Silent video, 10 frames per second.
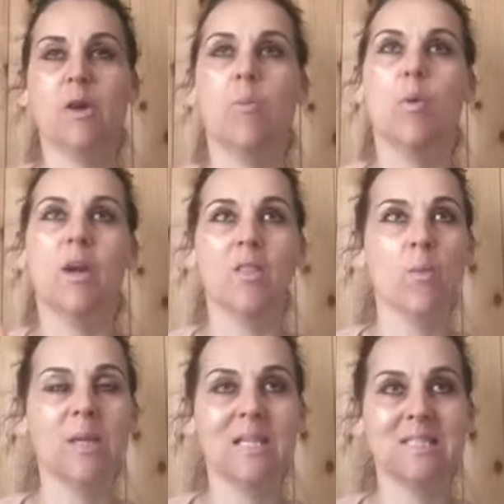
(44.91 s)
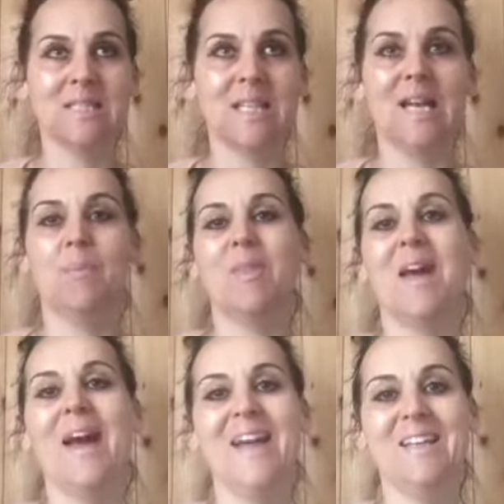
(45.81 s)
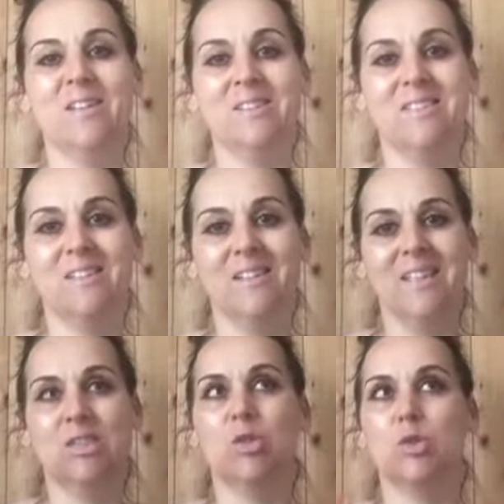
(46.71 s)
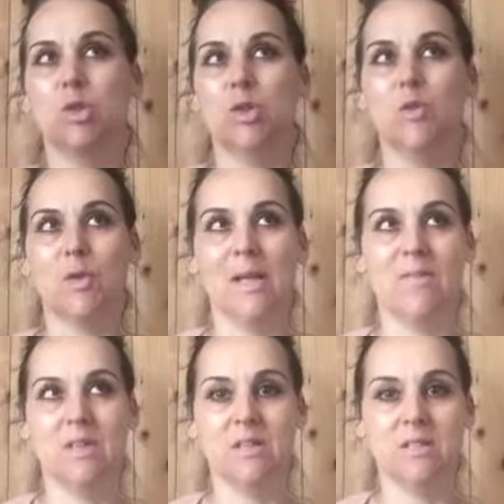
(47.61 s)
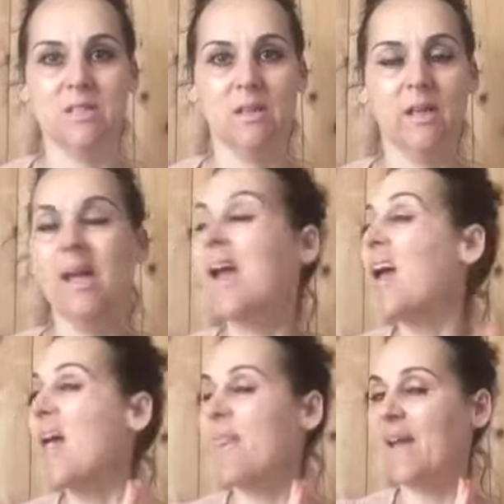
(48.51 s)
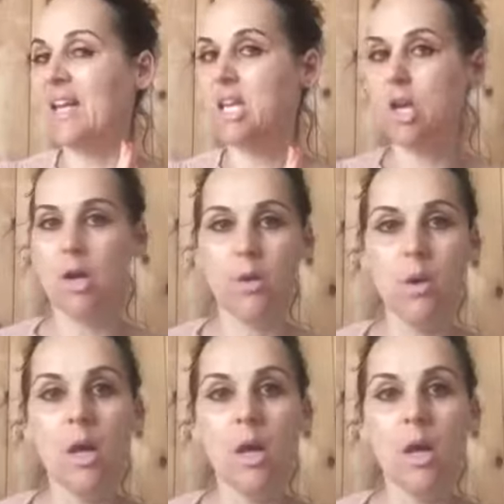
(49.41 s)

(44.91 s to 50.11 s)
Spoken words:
I bought another one yesterday, but they're $8.99 each or two for $11.99. They had no...